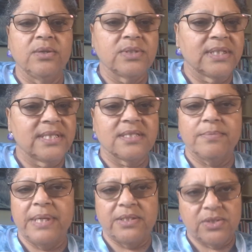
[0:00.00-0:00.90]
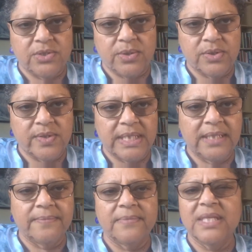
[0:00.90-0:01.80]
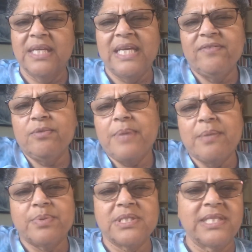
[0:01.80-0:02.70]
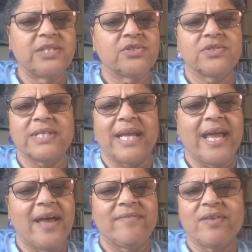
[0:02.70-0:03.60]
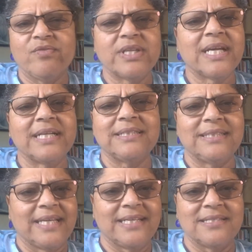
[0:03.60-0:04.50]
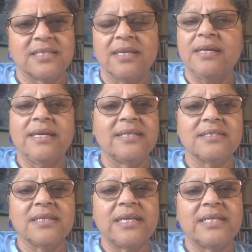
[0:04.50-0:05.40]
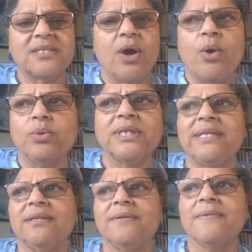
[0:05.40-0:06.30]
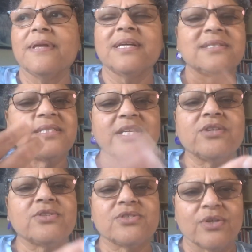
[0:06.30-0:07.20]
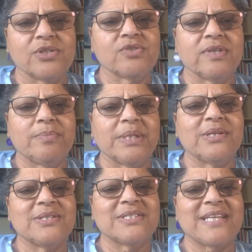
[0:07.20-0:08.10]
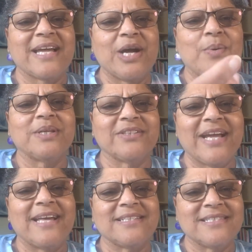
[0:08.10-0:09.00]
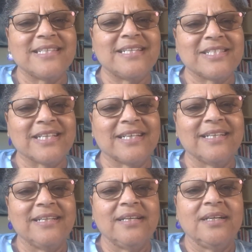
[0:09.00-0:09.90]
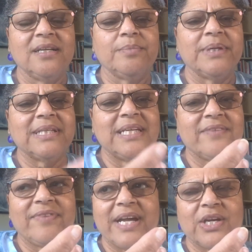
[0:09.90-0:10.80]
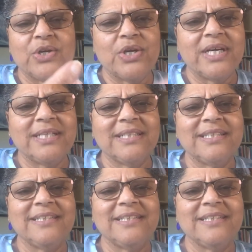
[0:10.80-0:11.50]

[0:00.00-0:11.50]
knows it isn't major surgery. Even my procedures that I have every 90 days is only considered surgery because I go under anesthesia. But if I could